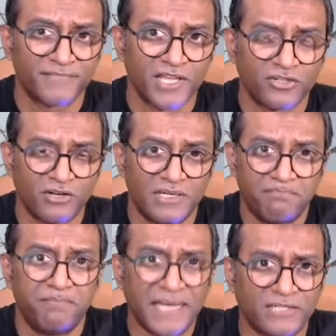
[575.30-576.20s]
sort of
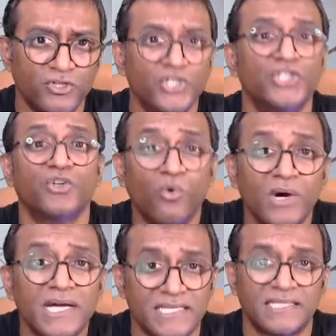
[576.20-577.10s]
depict or show
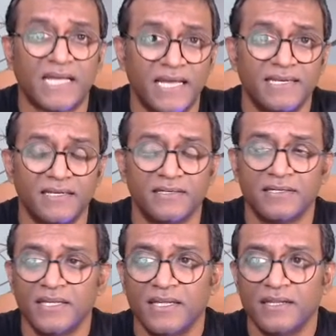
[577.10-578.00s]
us the idea.
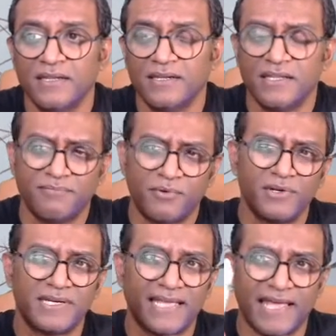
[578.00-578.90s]
The
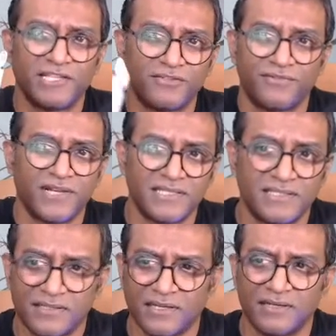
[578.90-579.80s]
important
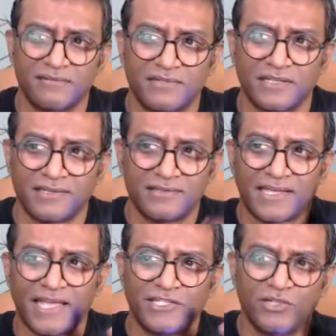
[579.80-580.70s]
catchphrase, the
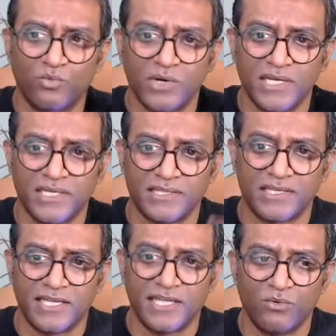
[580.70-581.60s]
catchy word here, the
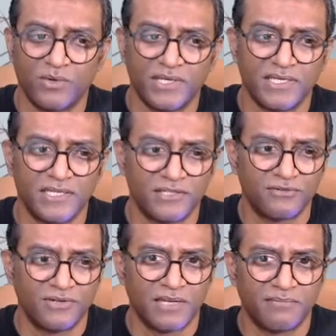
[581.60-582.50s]
key word here is
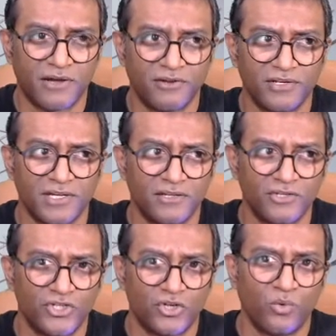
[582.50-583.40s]
really about
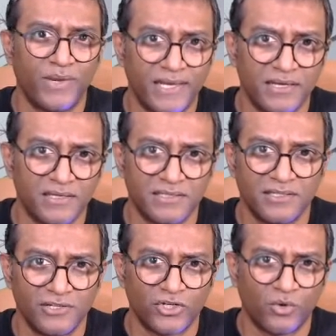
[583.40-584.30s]
showing us,
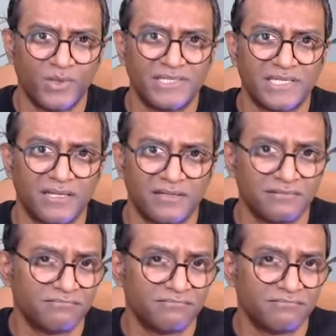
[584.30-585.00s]
show and tell.